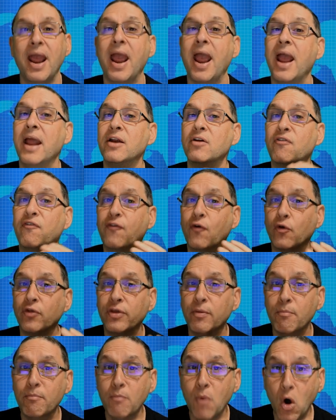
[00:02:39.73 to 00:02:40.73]
And for
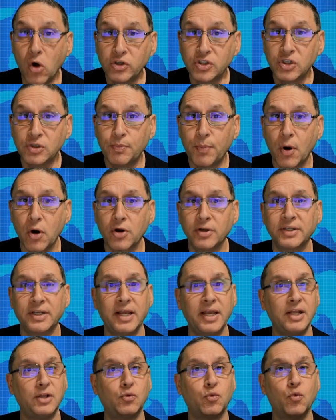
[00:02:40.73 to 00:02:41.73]
the most part,
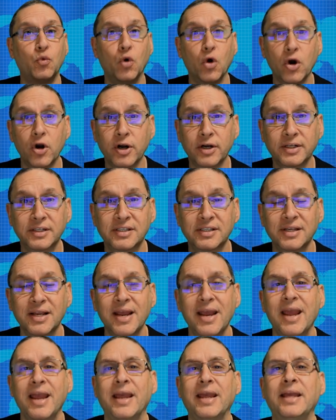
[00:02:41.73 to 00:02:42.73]
it works.
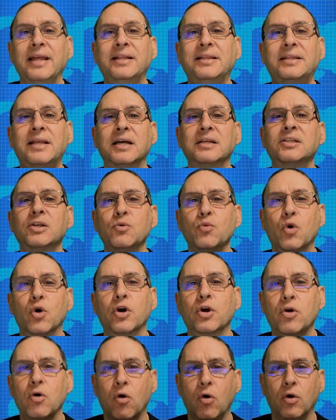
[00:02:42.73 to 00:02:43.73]
It doesn't
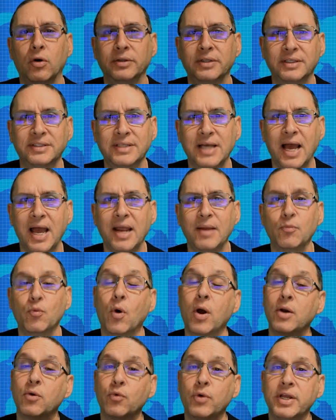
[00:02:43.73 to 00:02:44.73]
work all the time.
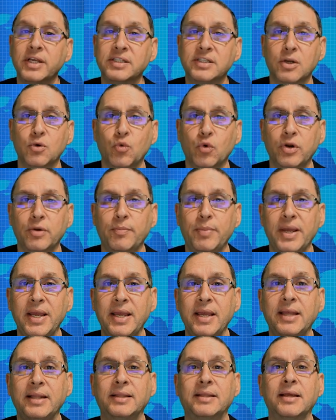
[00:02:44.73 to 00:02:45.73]
One reason would
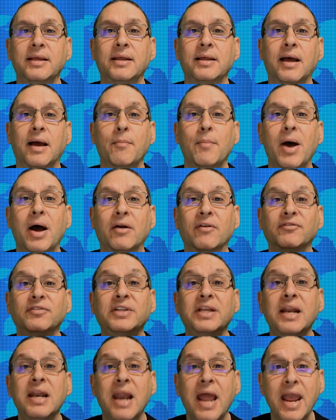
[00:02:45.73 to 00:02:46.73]
be the amount of
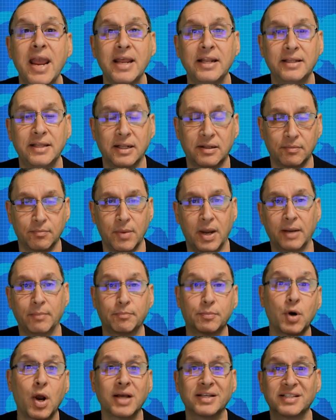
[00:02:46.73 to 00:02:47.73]
delay that my
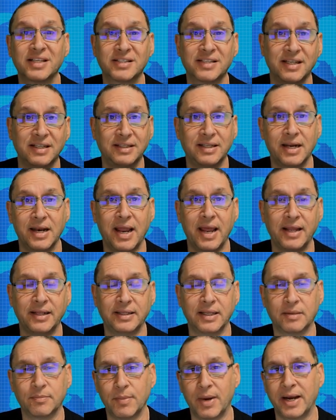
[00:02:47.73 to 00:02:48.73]
processing delay
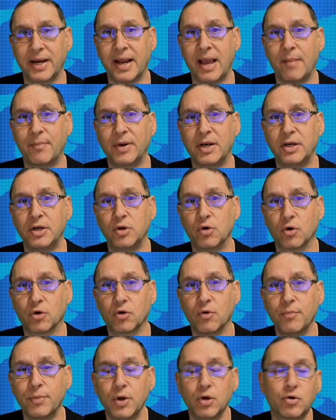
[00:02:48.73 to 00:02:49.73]
that might happen in your
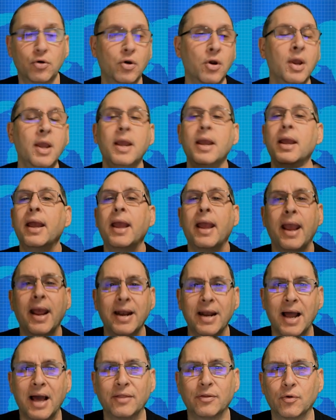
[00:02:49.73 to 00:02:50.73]
computer.
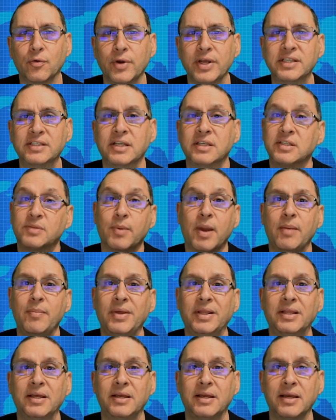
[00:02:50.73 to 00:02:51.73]
And other reasons,
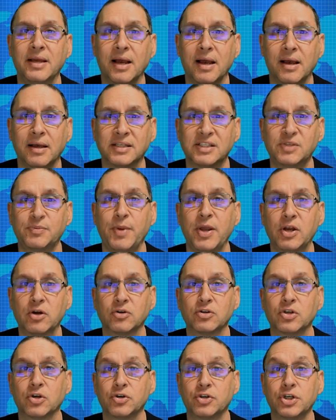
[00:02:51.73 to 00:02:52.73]
maybe the uh,
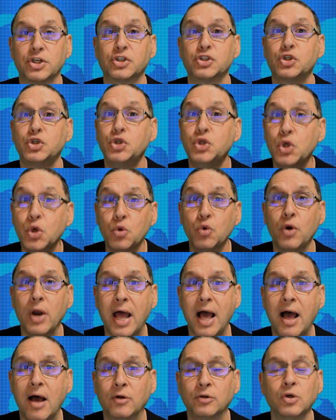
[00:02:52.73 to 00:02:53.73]
speakers are just too
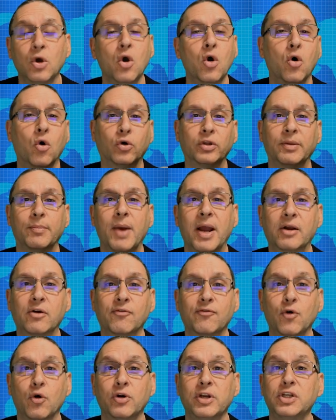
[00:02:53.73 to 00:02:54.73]
loud or the
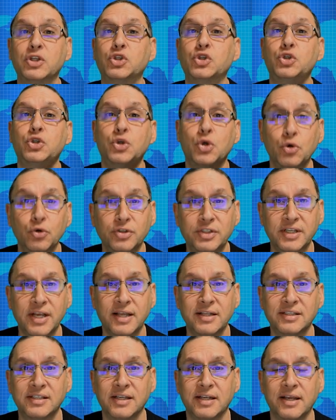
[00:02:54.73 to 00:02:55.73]
microphone is too
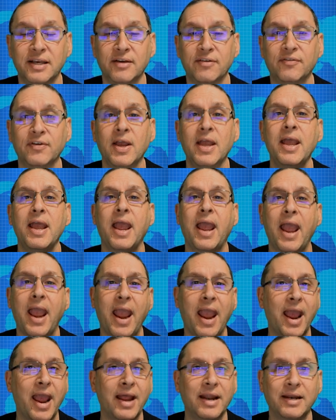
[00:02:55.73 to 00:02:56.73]
sensitive
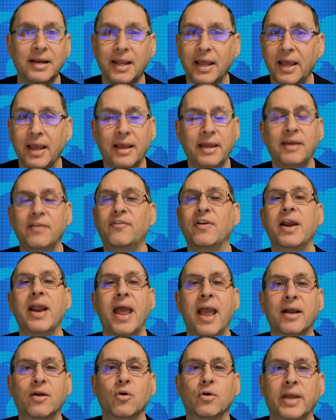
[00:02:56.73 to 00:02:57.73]
and even
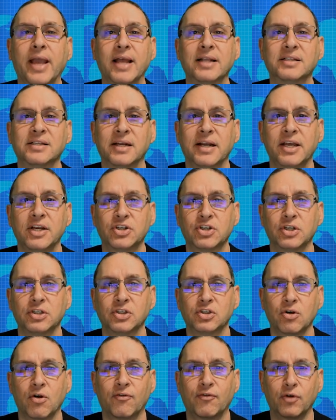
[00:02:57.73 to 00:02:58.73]
echo
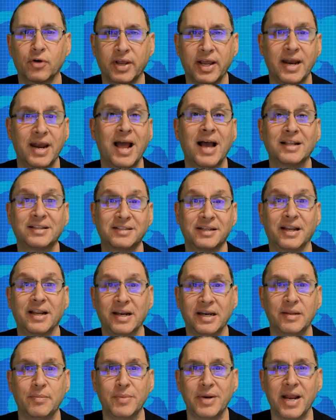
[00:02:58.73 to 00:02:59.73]
cancellation software cannot
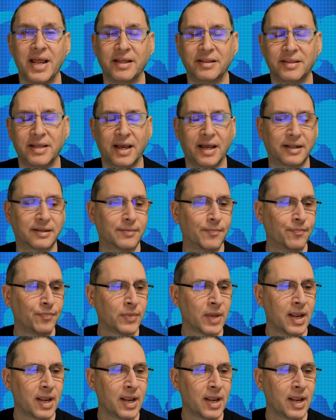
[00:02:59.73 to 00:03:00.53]
eliminate that.